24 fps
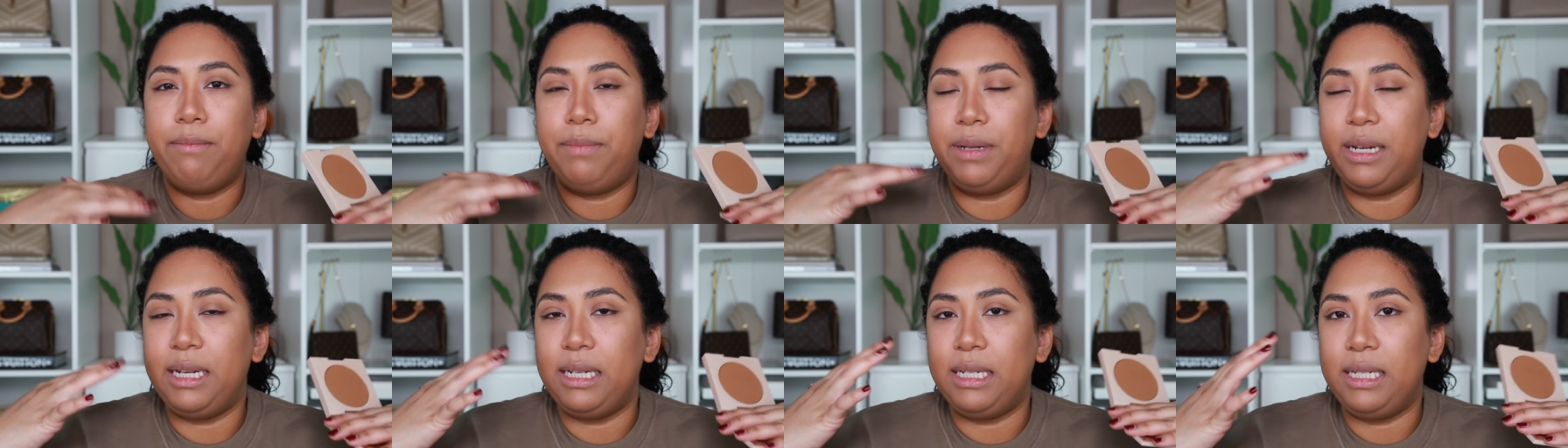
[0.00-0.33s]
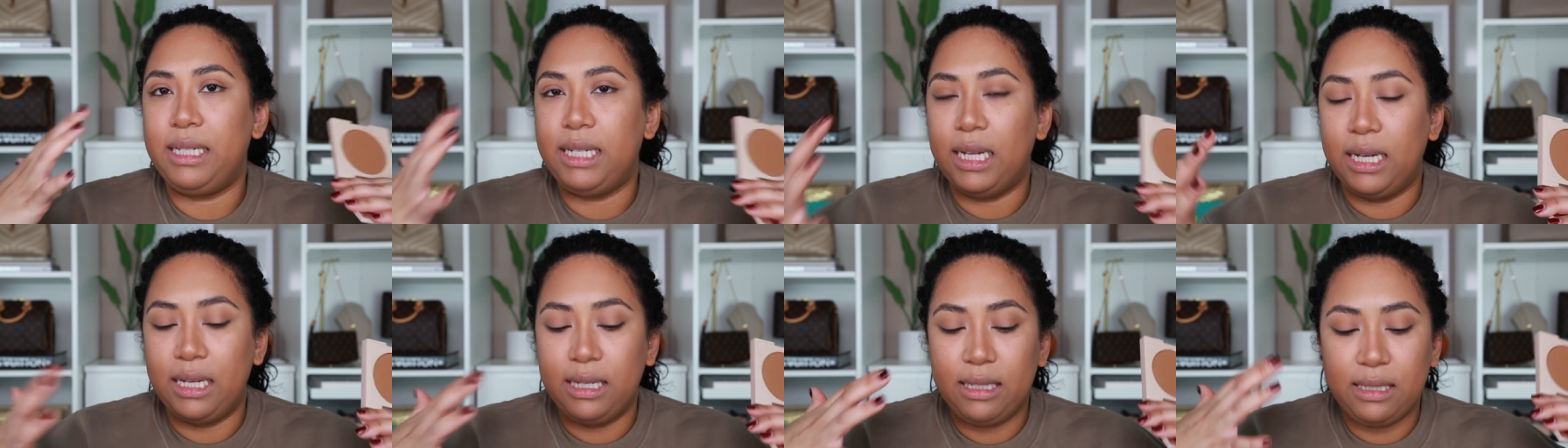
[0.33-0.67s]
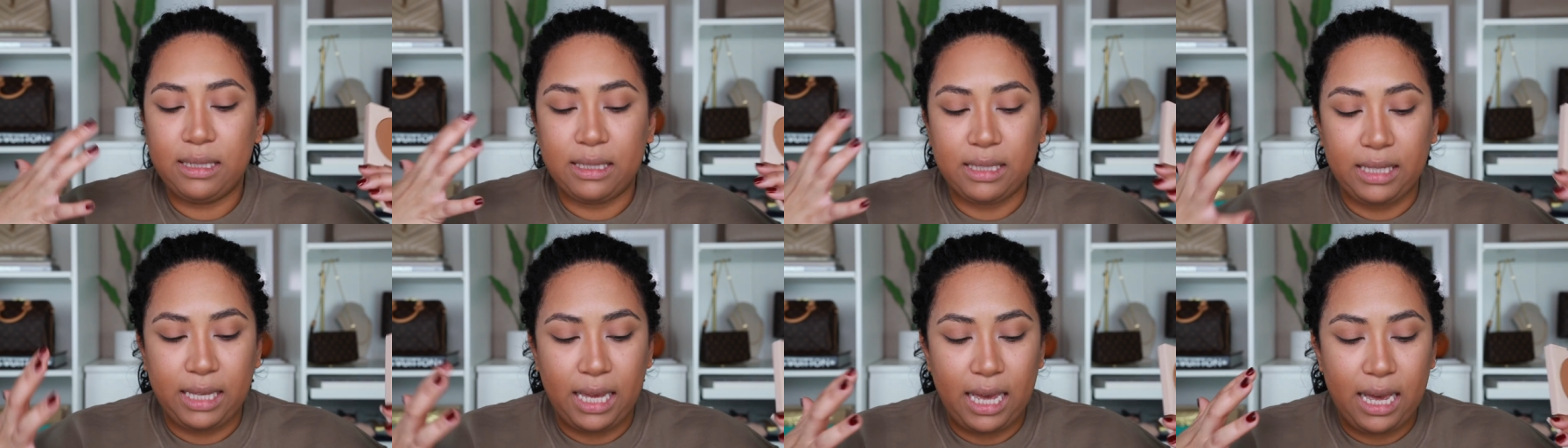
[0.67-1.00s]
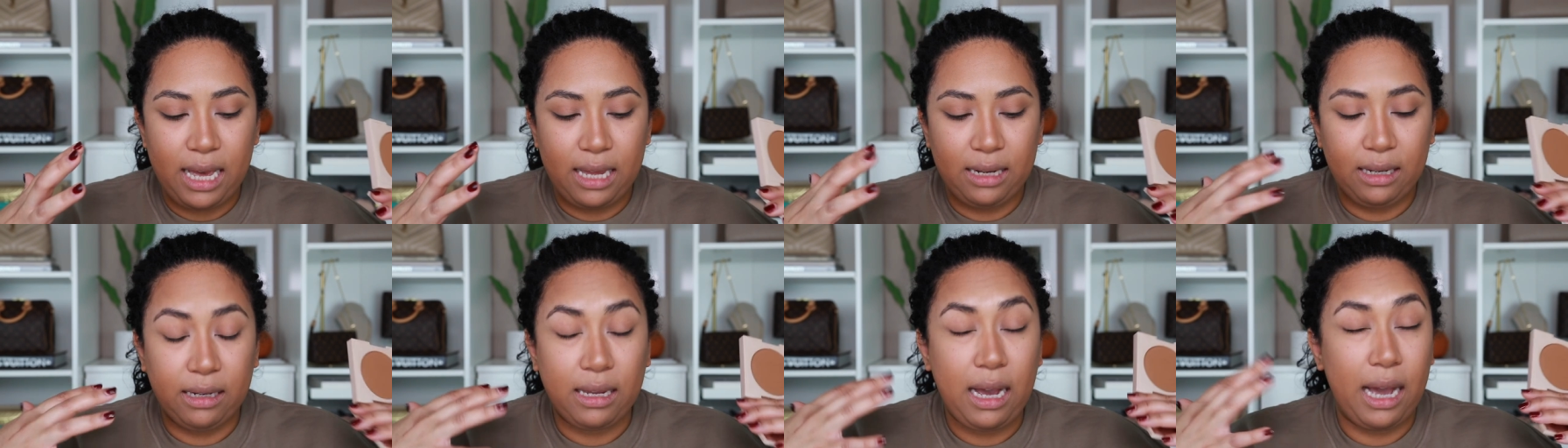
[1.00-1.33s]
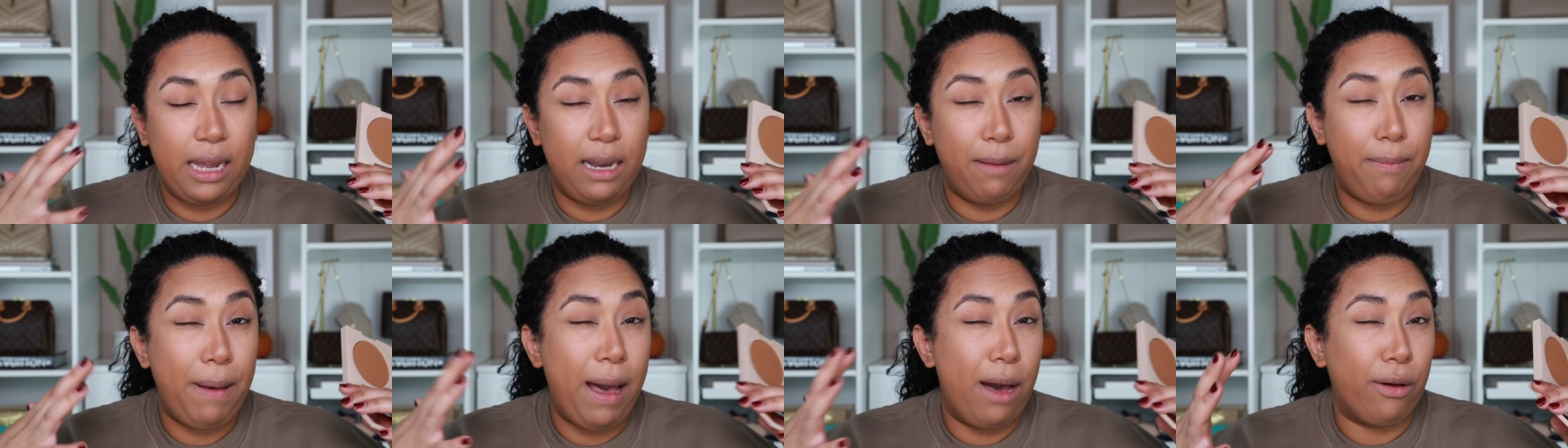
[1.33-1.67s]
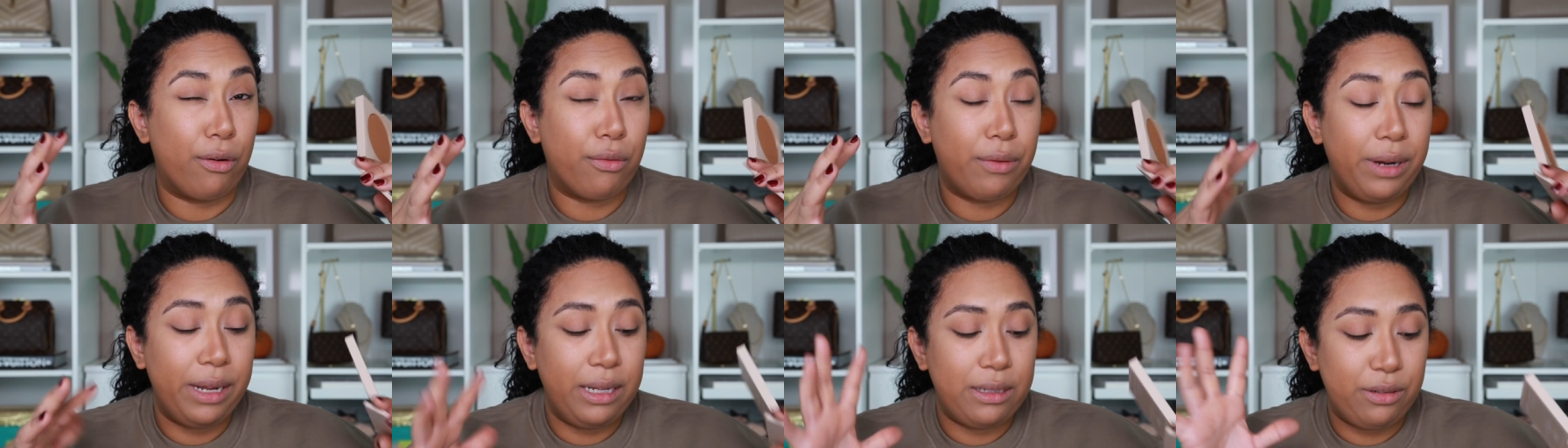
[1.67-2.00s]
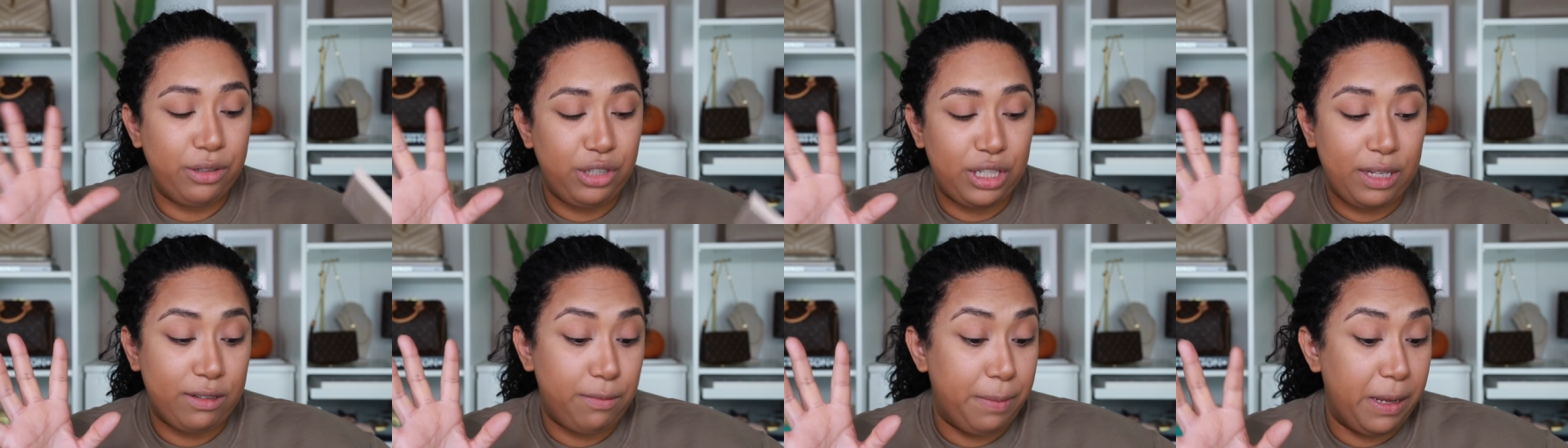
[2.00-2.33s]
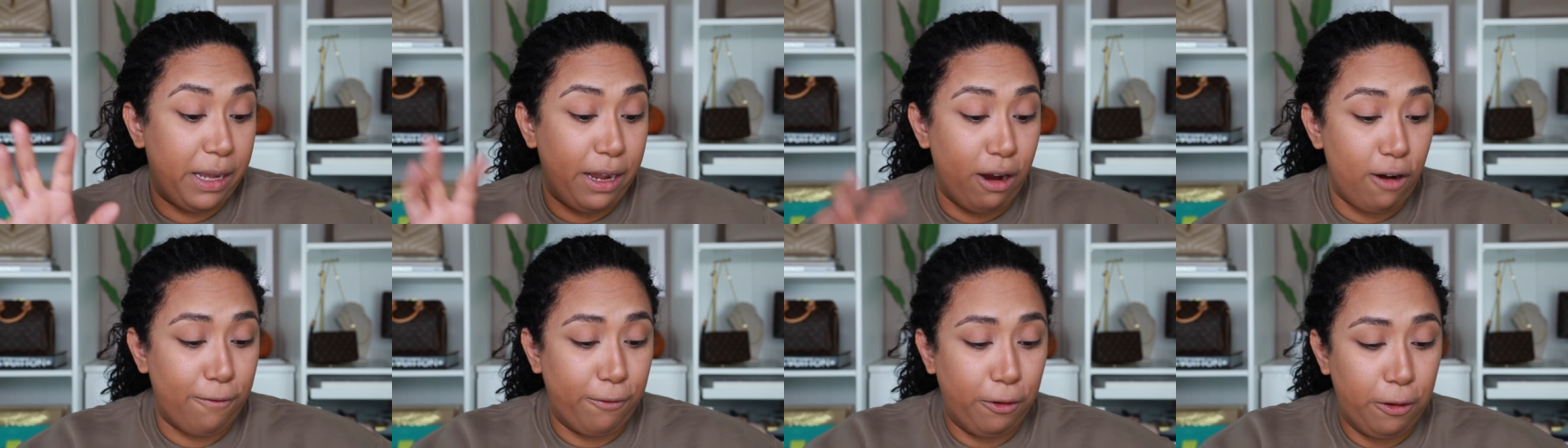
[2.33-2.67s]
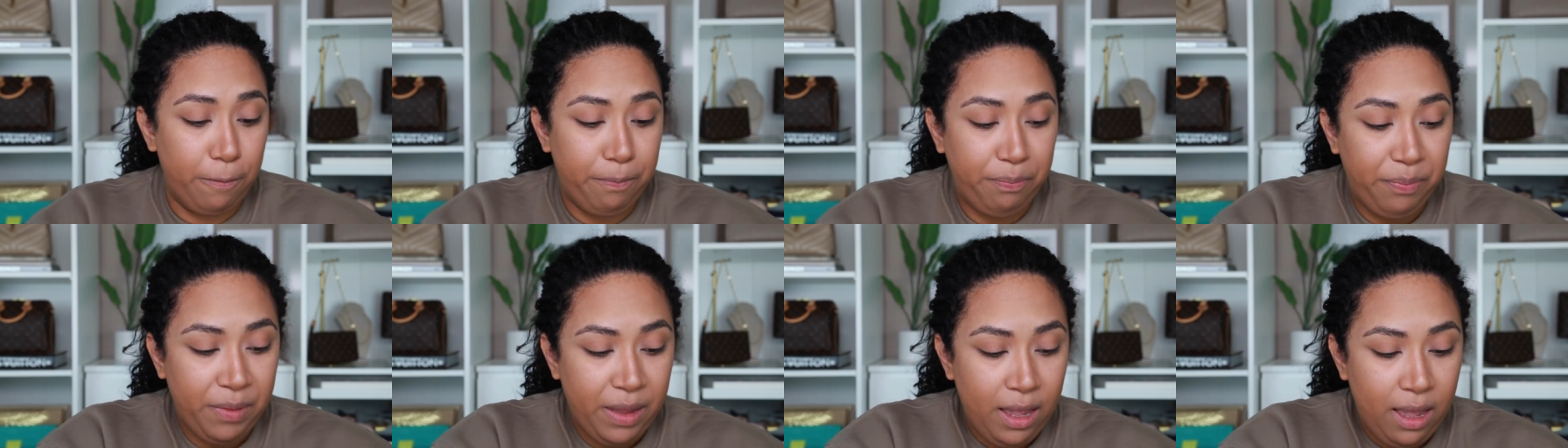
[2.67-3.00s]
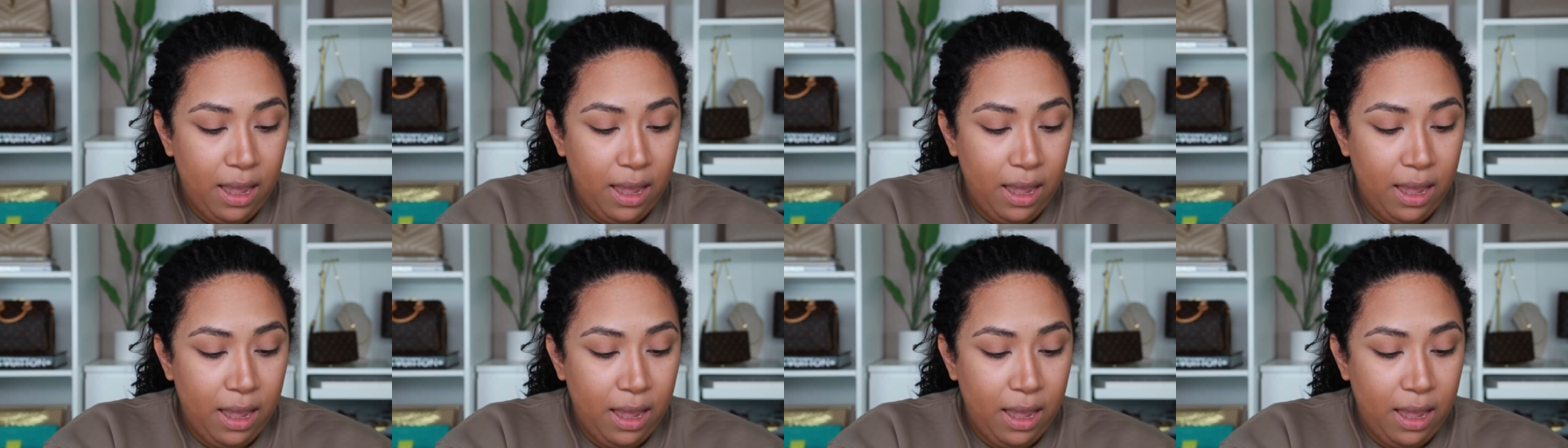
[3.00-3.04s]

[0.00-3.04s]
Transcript: but it does get kind of powdery, so you just have to be careful.